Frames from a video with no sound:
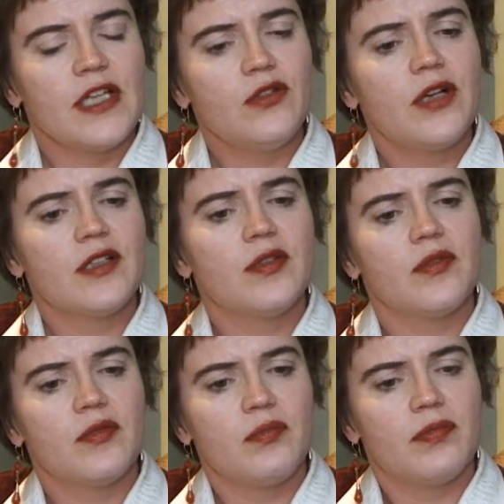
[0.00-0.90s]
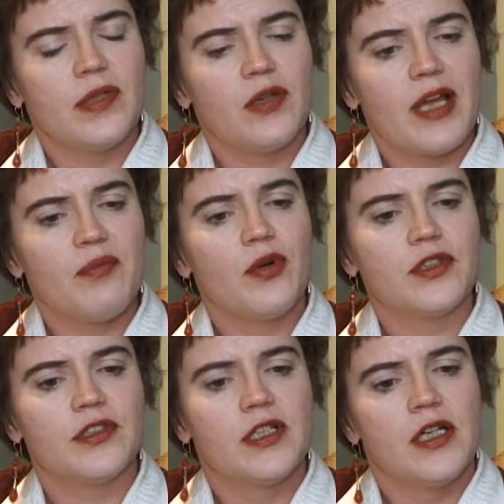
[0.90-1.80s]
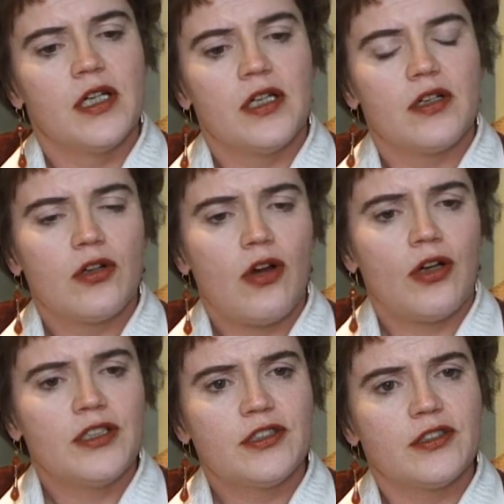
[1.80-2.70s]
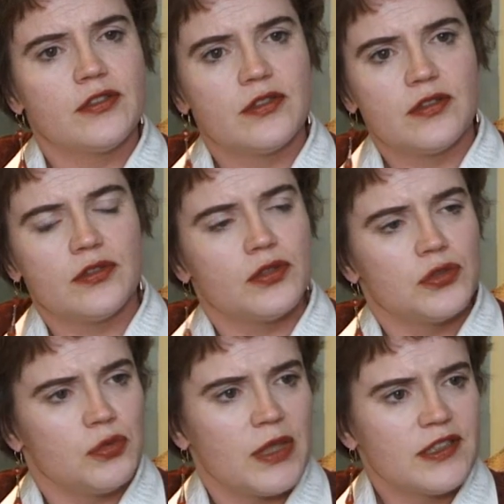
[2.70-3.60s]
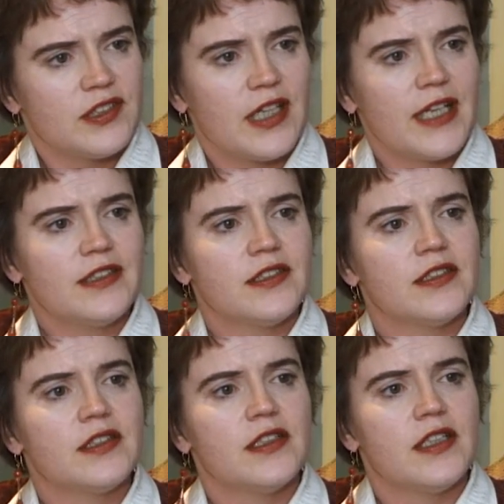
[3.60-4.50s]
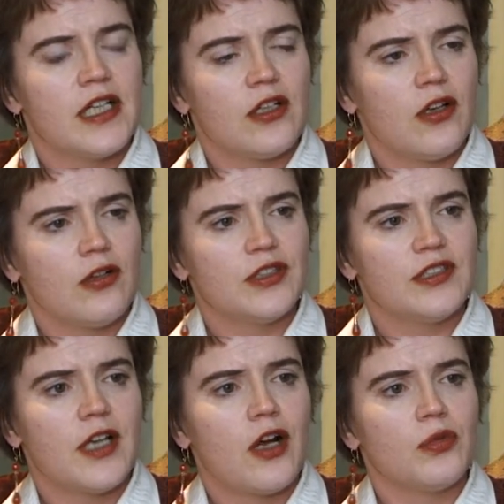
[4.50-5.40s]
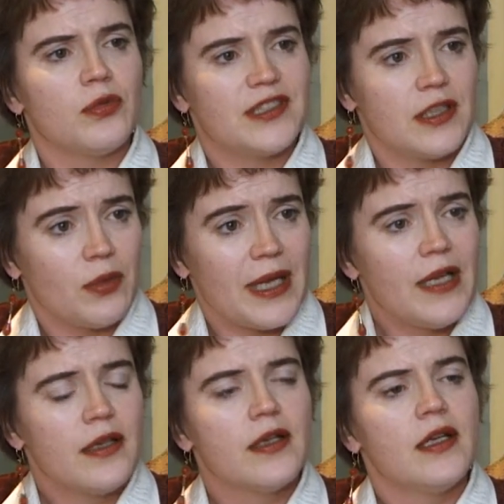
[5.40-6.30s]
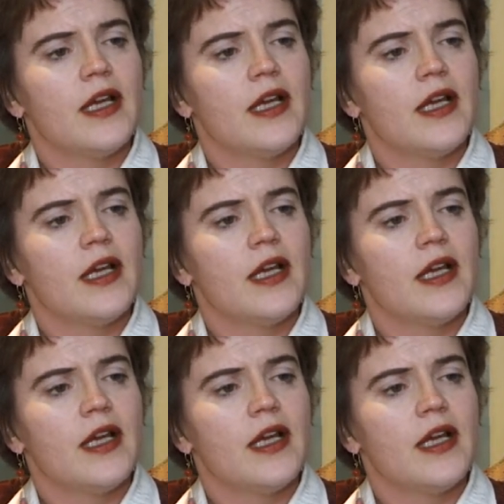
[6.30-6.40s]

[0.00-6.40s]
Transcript: And you can put coins to one side and close it down with a ring.